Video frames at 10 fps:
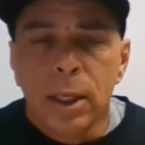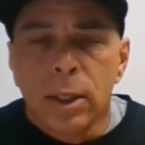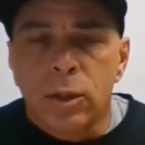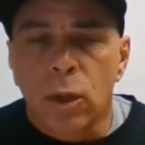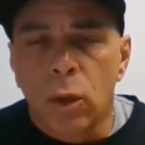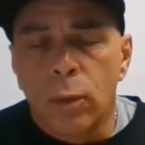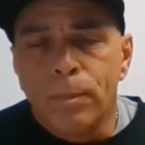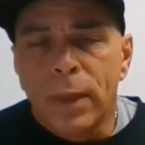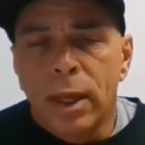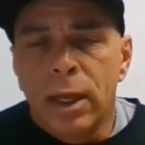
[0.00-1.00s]
So
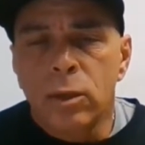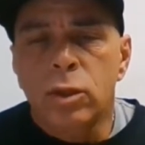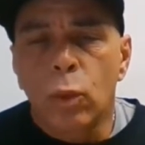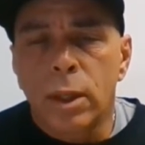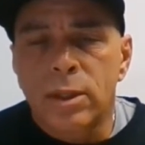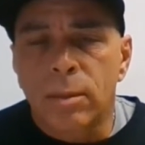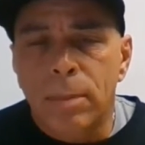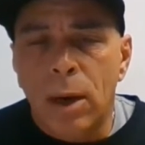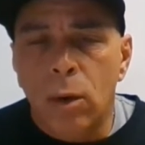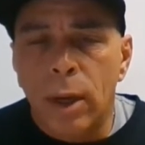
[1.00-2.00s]
here's what it's
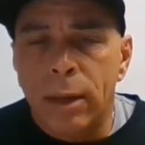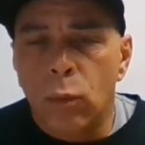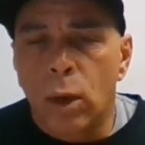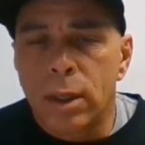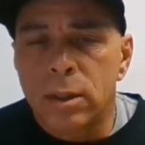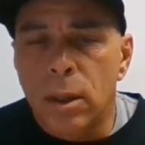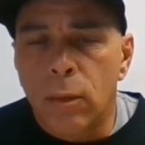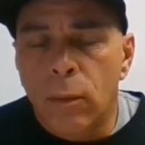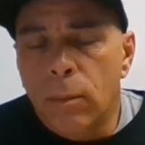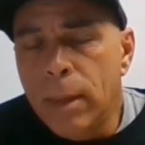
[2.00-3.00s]
about and what it,
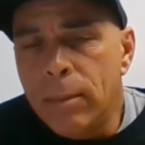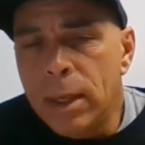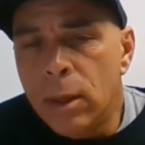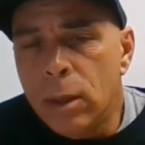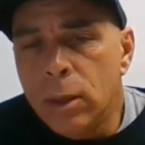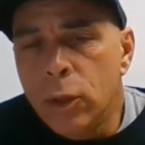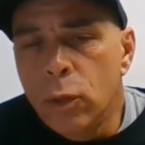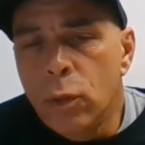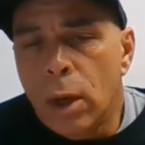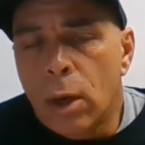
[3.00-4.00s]
maybe
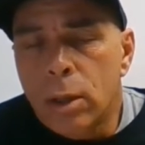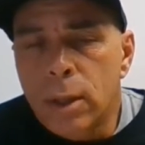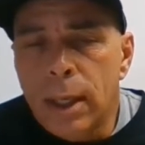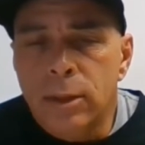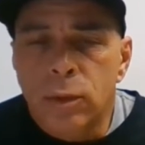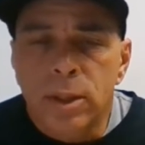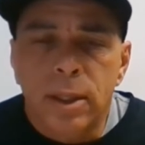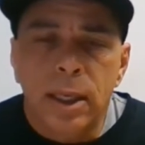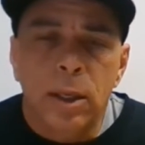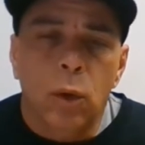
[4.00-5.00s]
you are
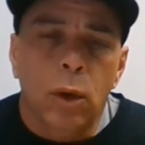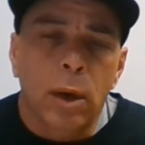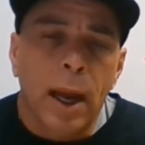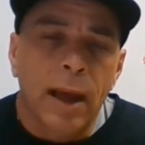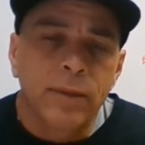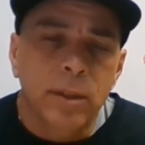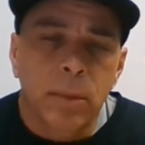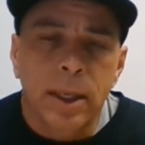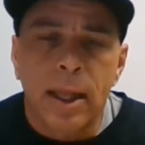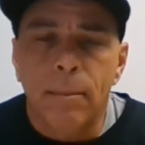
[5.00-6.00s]
interested or have
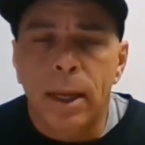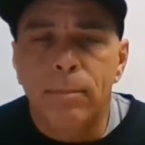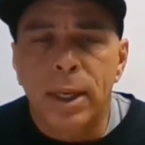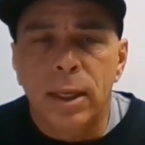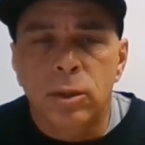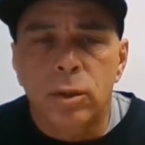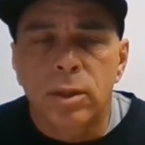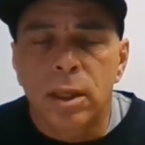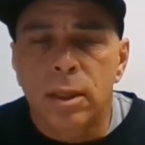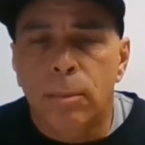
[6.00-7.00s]
somebody that might be
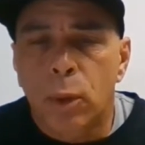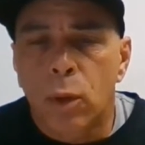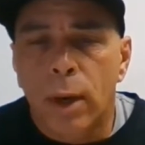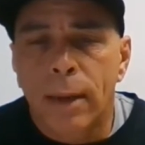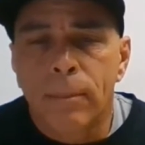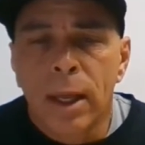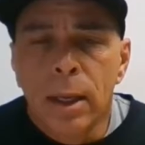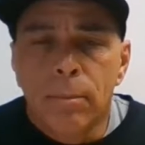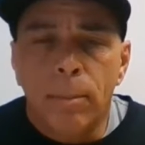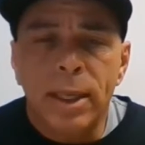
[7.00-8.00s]
interested in the program.
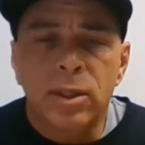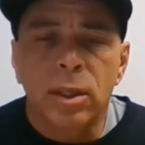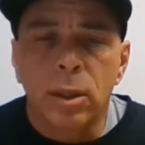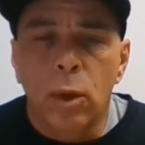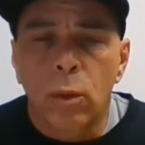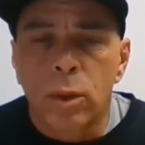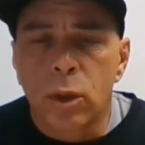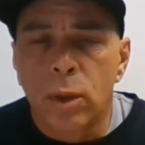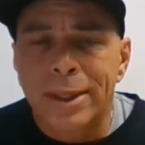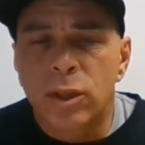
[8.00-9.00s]
But basically what we're
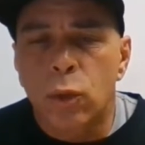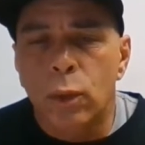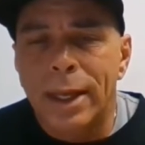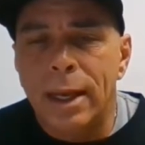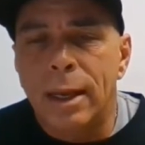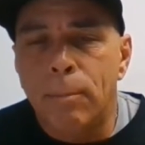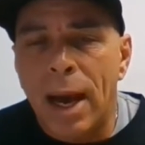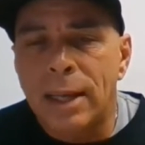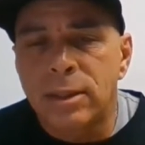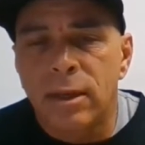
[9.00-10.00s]
doing is creating
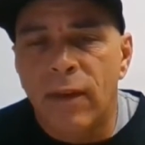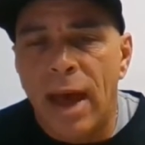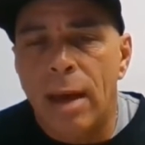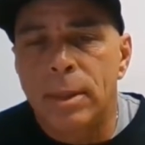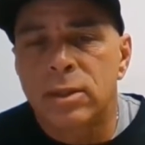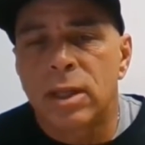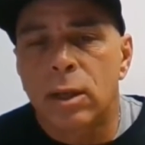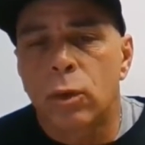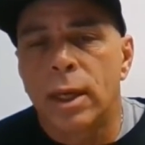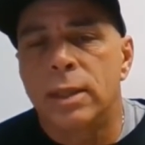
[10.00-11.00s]
positive habits
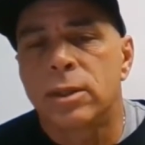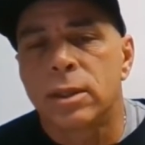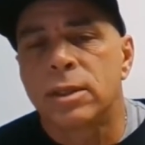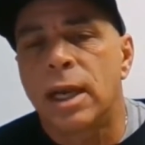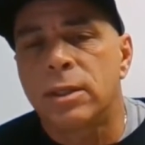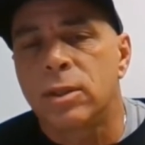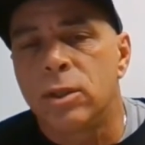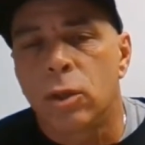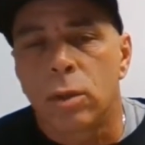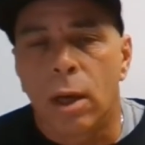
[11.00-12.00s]
that create success
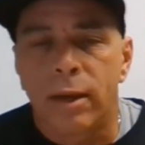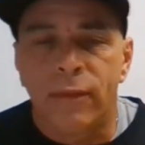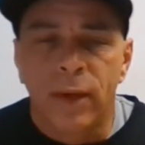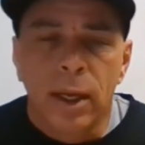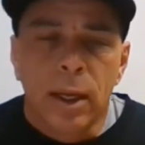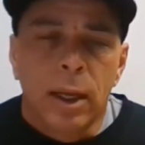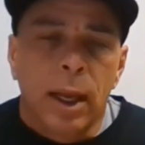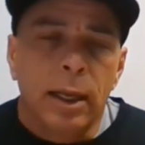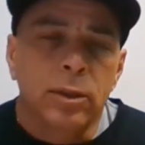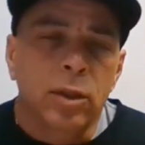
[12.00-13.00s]
in your life.
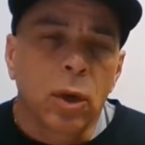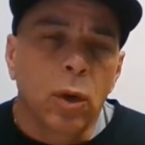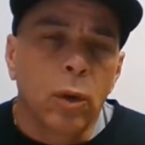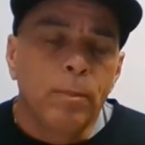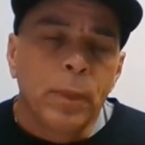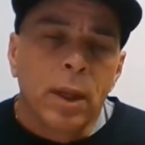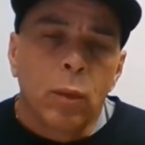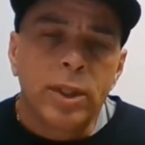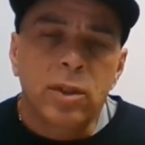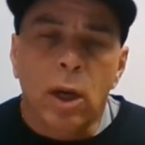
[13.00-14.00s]
And so
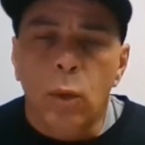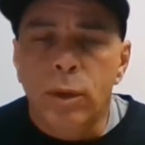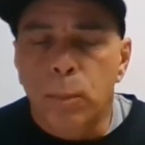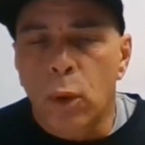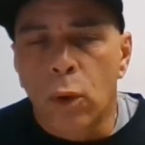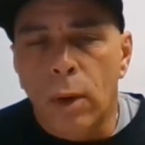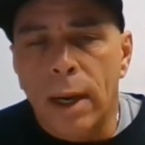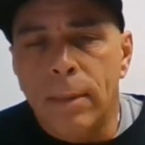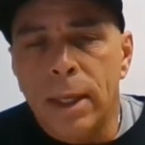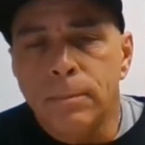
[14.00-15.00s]
we start with
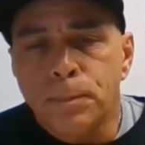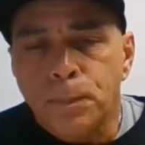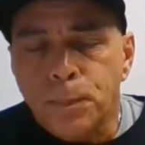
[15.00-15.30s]
programming.